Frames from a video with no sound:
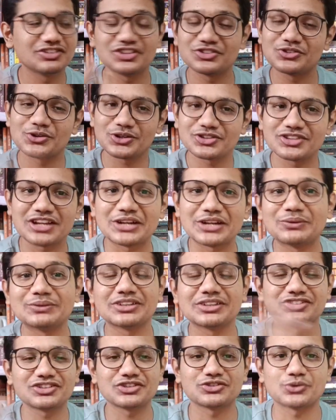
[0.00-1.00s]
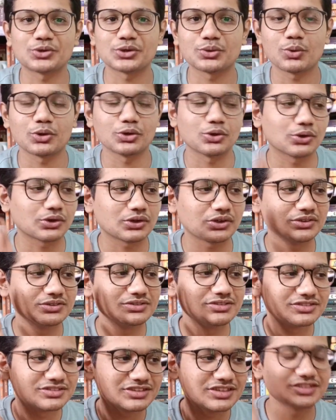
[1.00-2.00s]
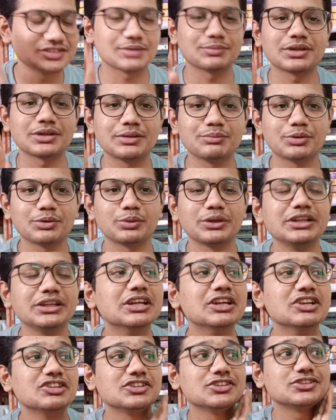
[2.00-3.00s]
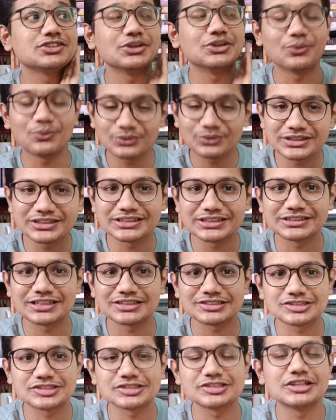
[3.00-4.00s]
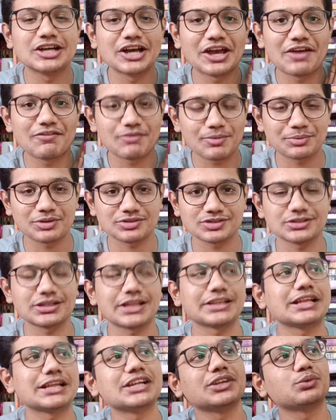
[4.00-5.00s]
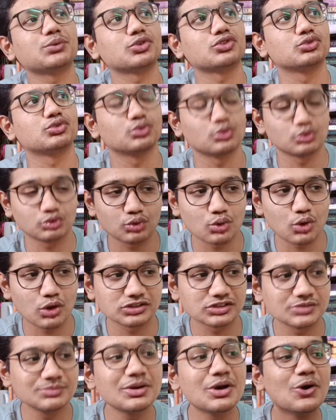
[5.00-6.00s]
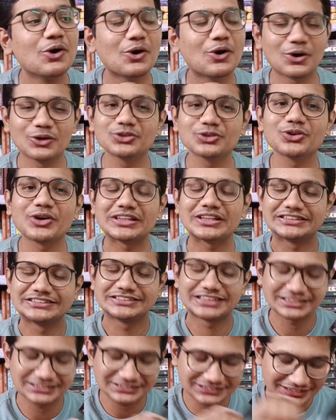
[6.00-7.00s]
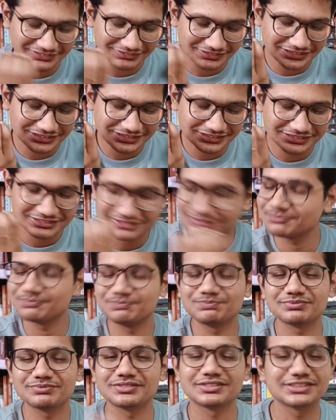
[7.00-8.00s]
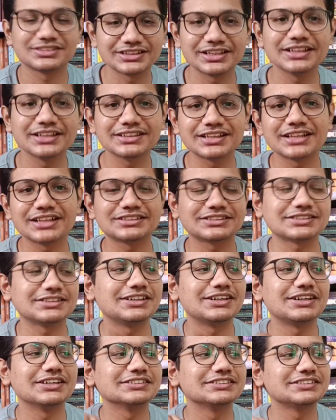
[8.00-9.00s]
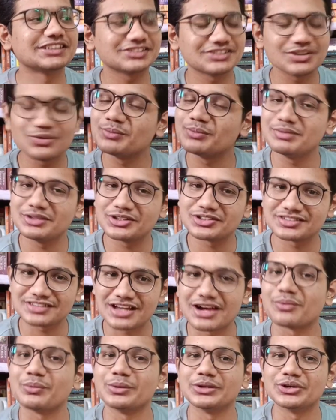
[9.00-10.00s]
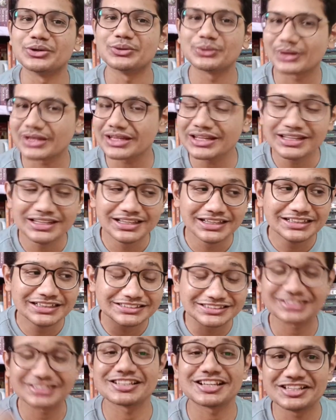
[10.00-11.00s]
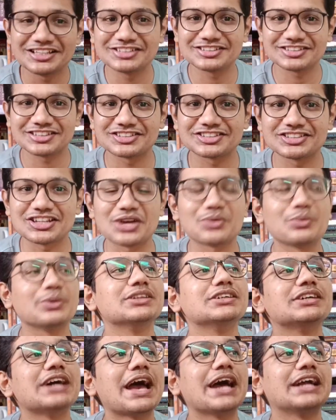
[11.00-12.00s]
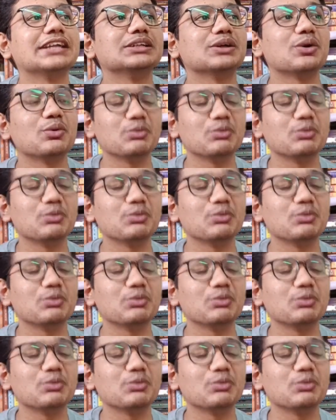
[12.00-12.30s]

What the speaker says: she's not a warlock. She's something in between. She's the only thing that's ever present like that. It was so, so awesome. Also, I didn't even think that Tessa would be a Starkweather, okay? Tessa is a Starkweather, and we know